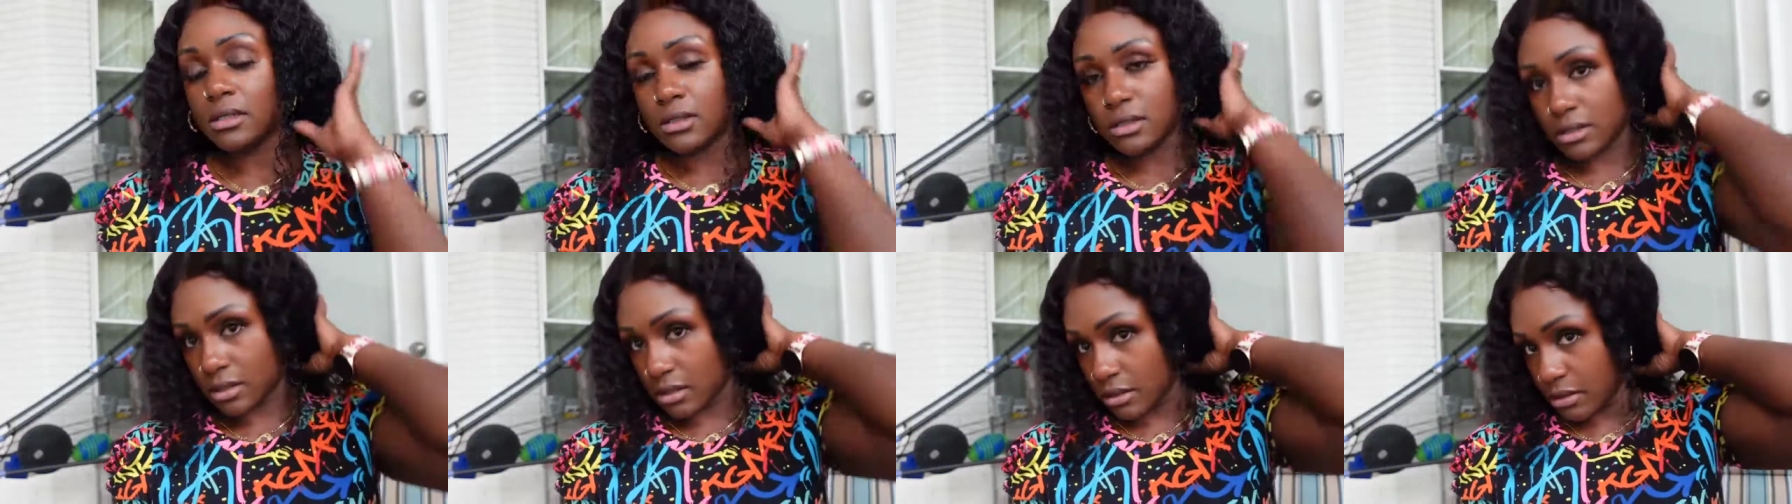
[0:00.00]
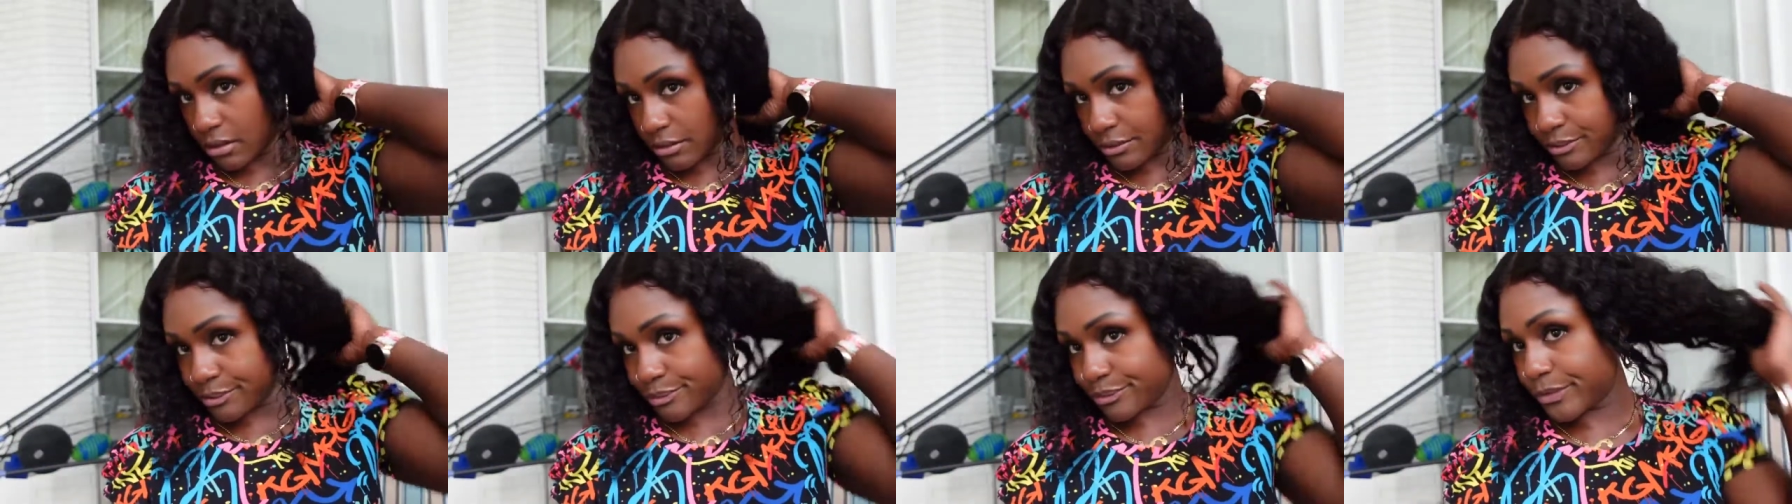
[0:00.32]

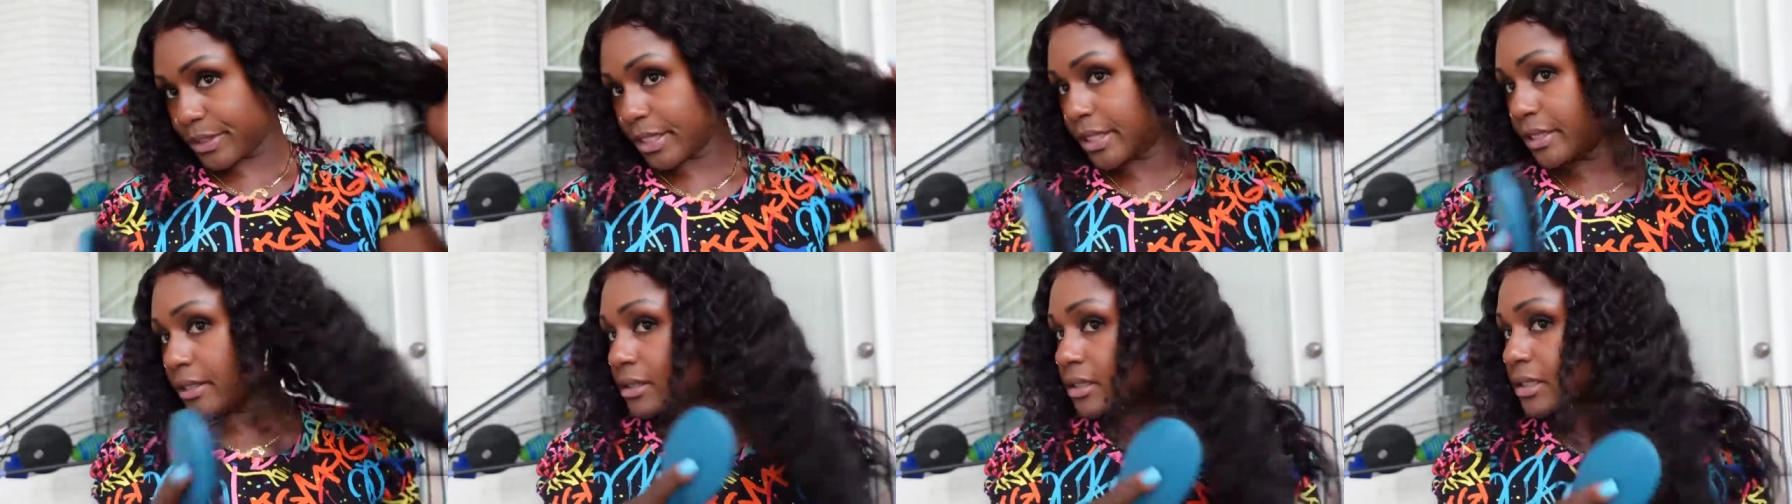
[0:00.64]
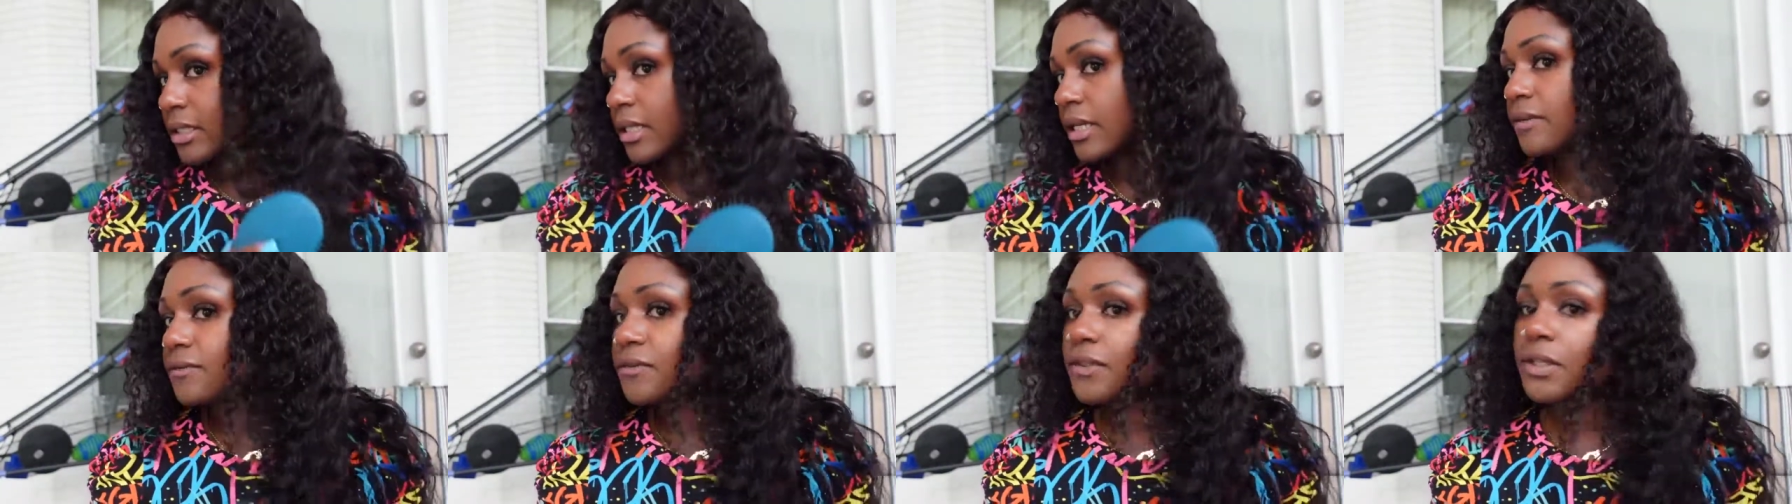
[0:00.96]
So yeah,
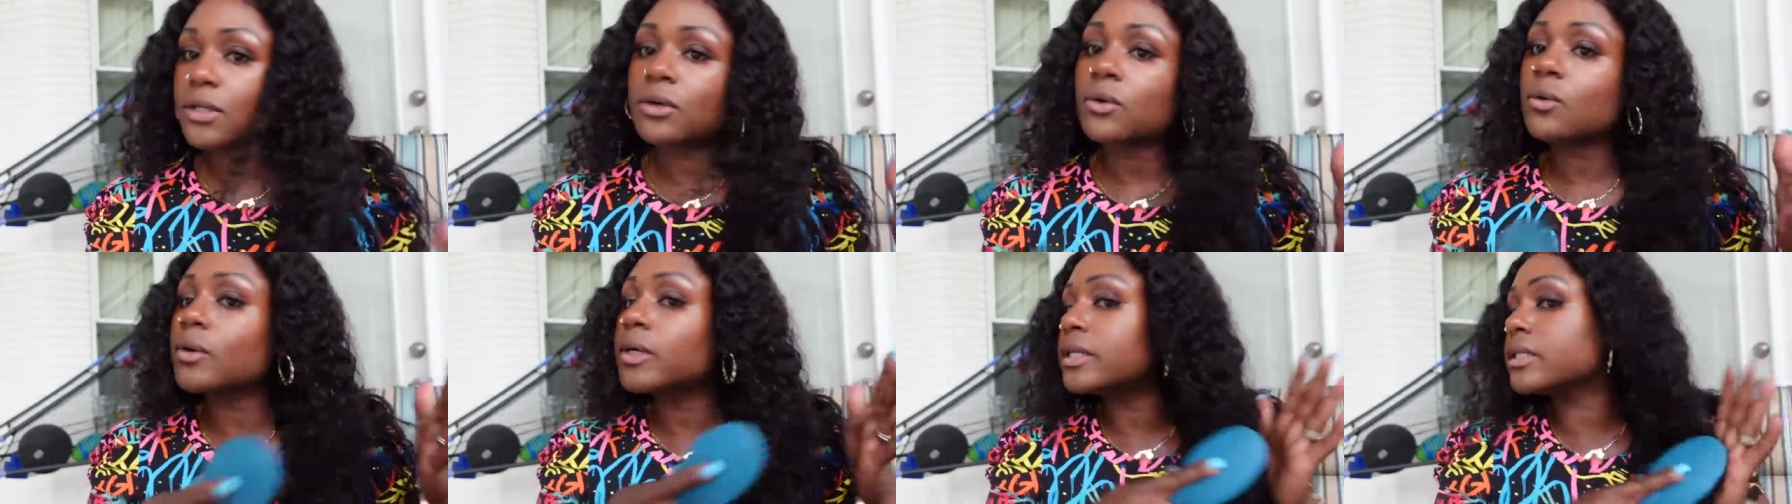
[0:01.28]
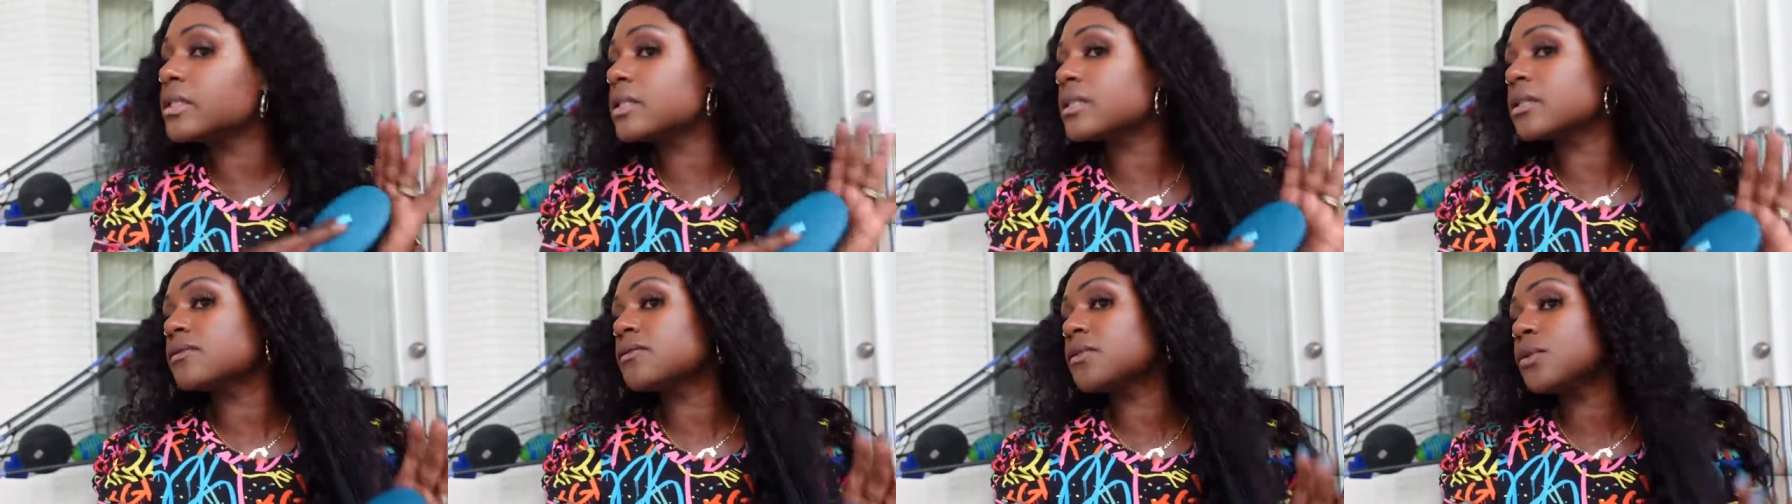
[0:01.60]
save your
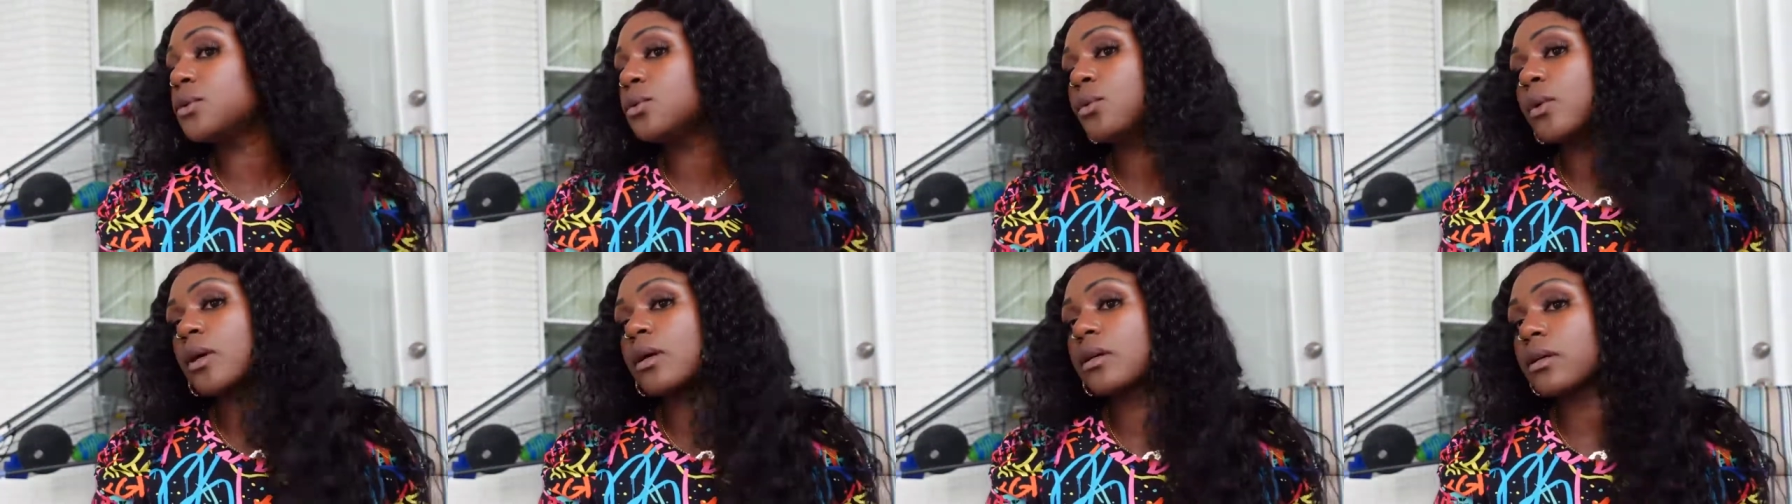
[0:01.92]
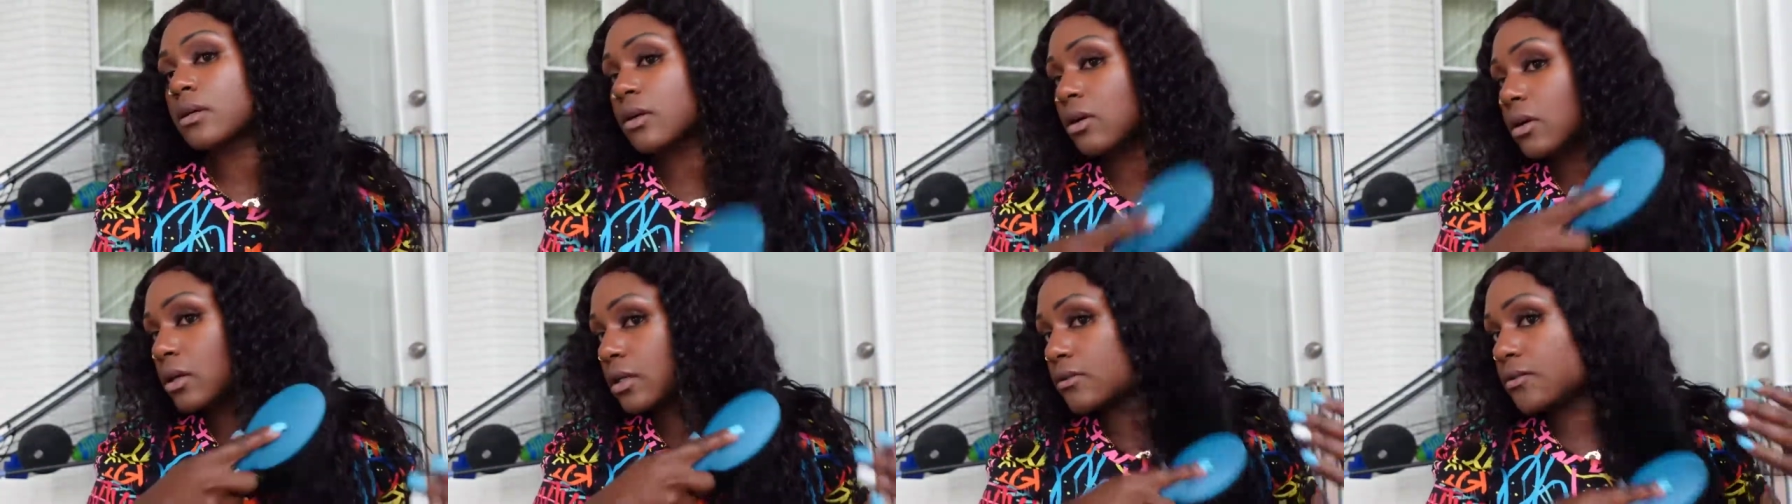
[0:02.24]
coins if you work
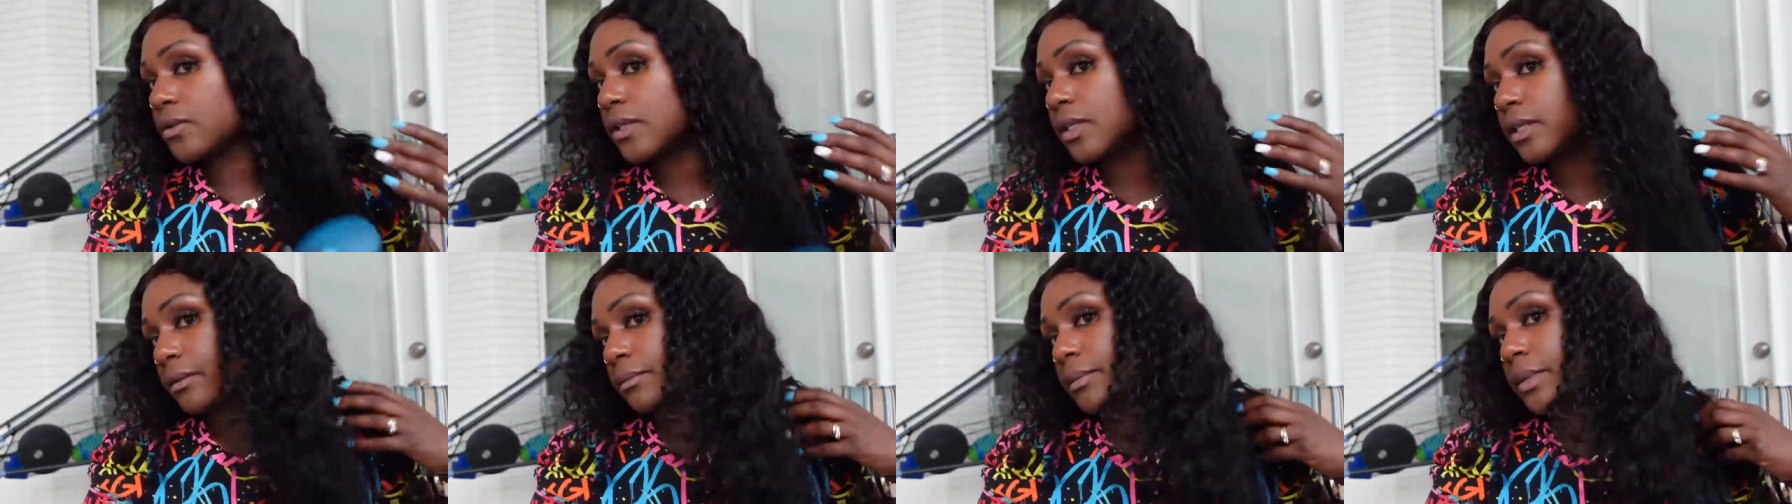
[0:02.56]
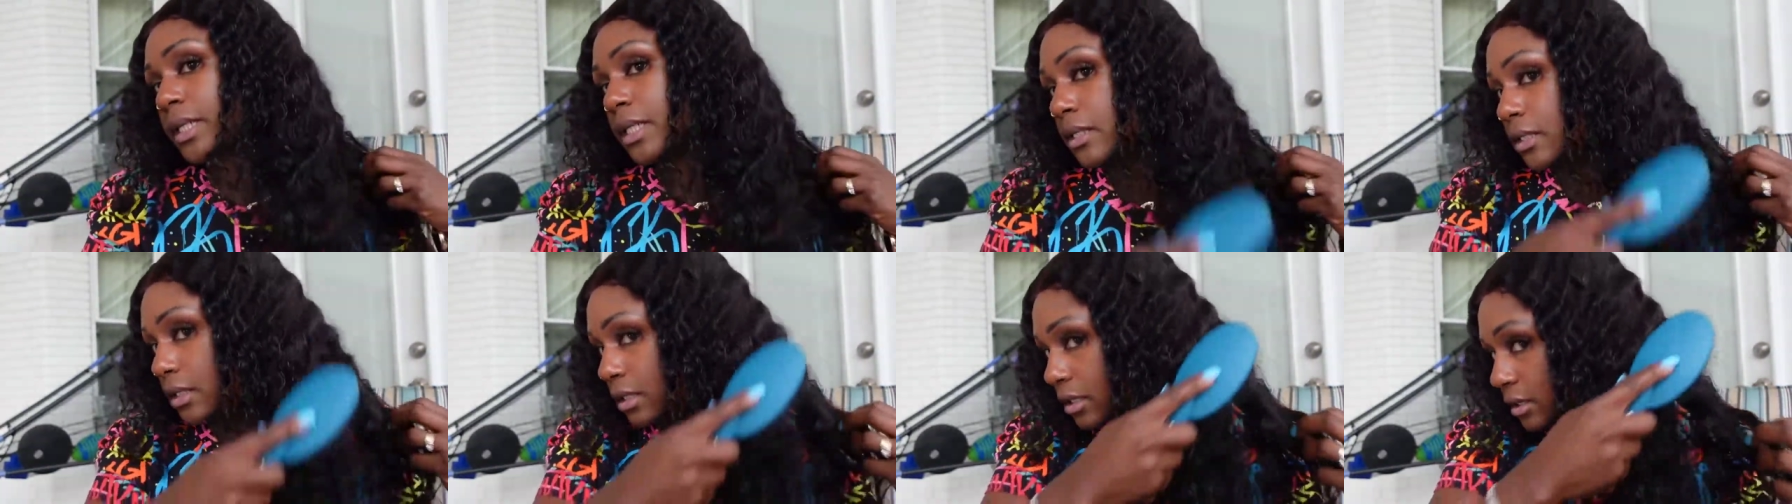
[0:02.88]
hard for your
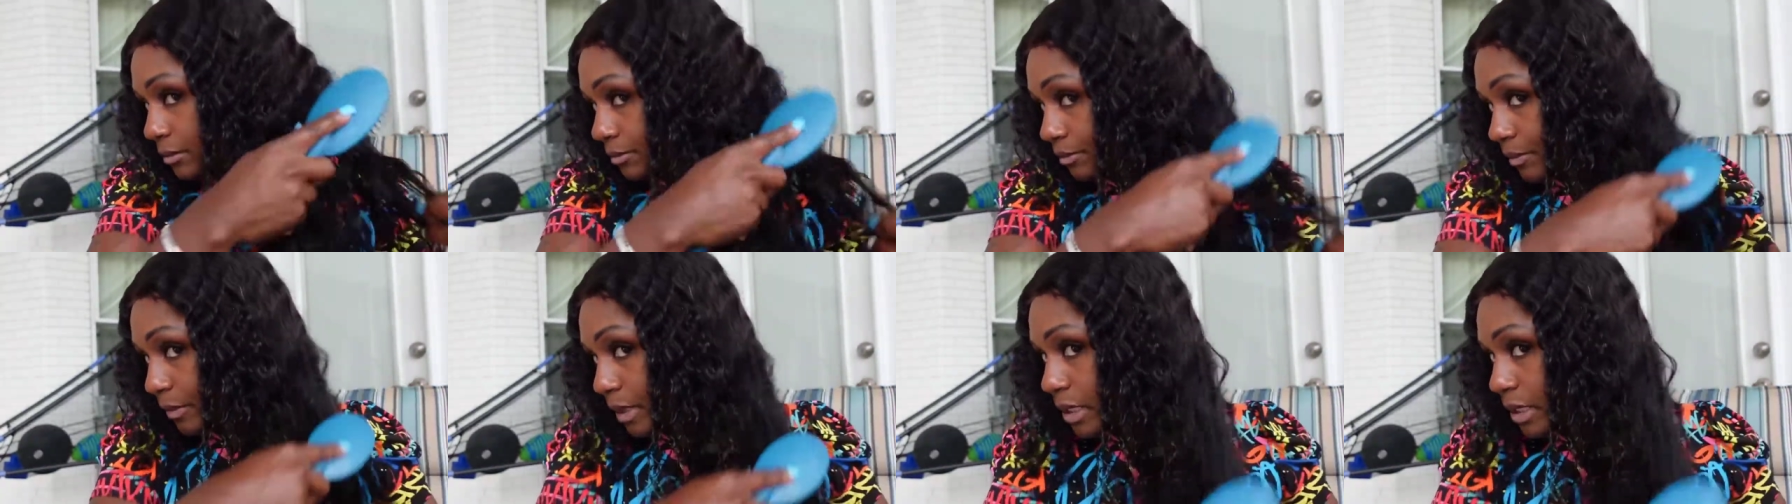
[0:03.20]
money.